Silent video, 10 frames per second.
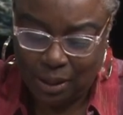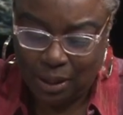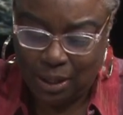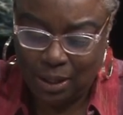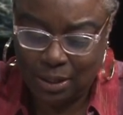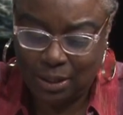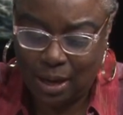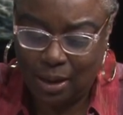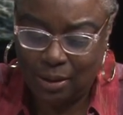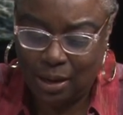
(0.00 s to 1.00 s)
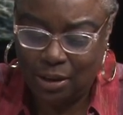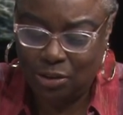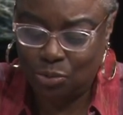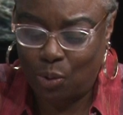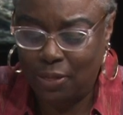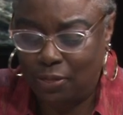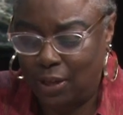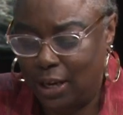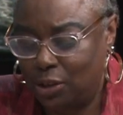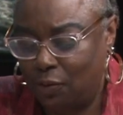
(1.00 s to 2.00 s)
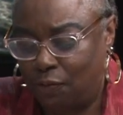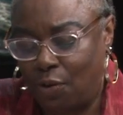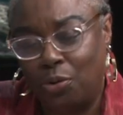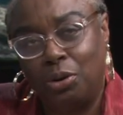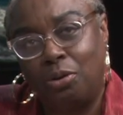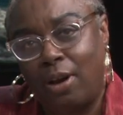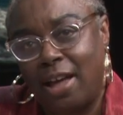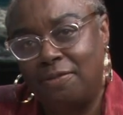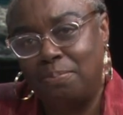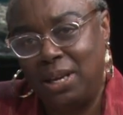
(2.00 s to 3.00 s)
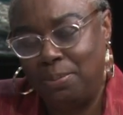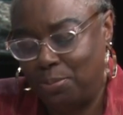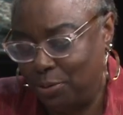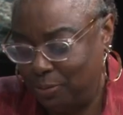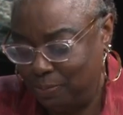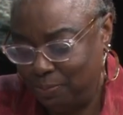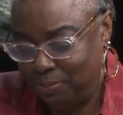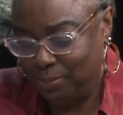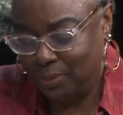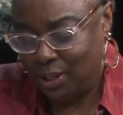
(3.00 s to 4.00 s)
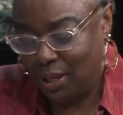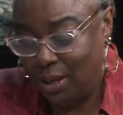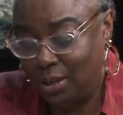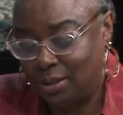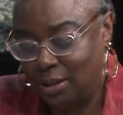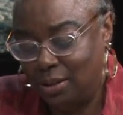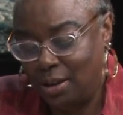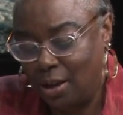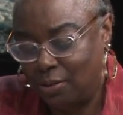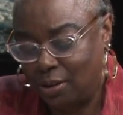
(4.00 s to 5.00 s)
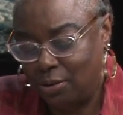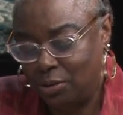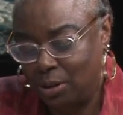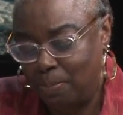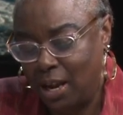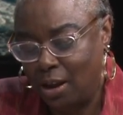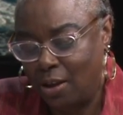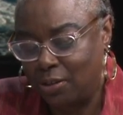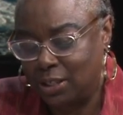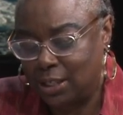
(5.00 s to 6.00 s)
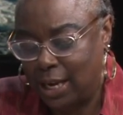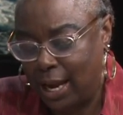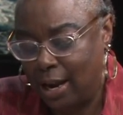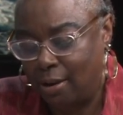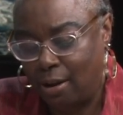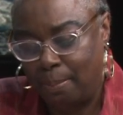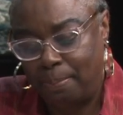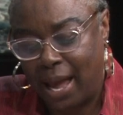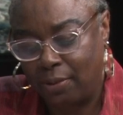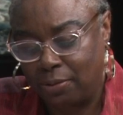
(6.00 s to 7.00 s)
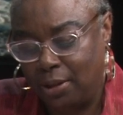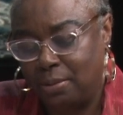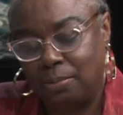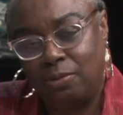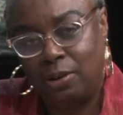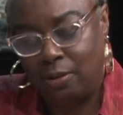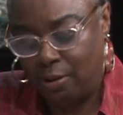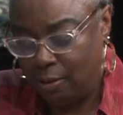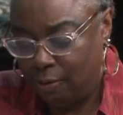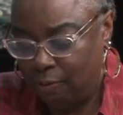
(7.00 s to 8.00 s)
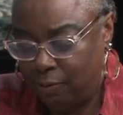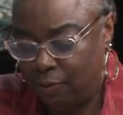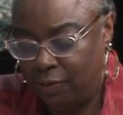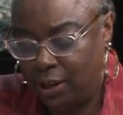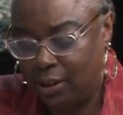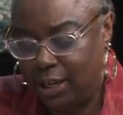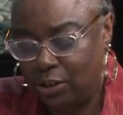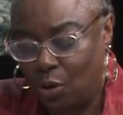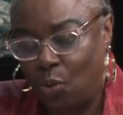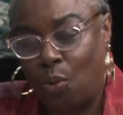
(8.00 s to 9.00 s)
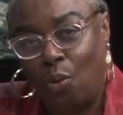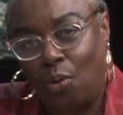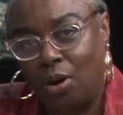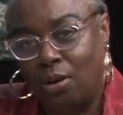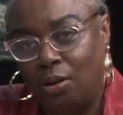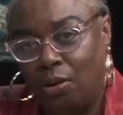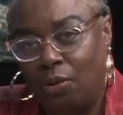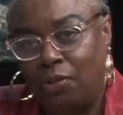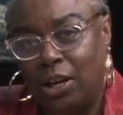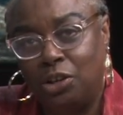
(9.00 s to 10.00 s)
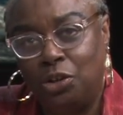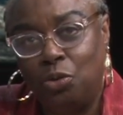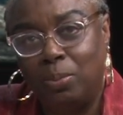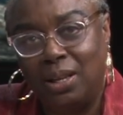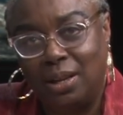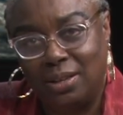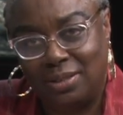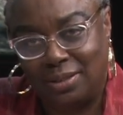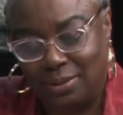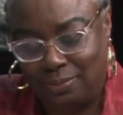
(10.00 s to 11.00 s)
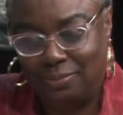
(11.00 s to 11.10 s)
He said that it is one thing to photograph people, it is another to make others care about them, revealing the core of their humanness.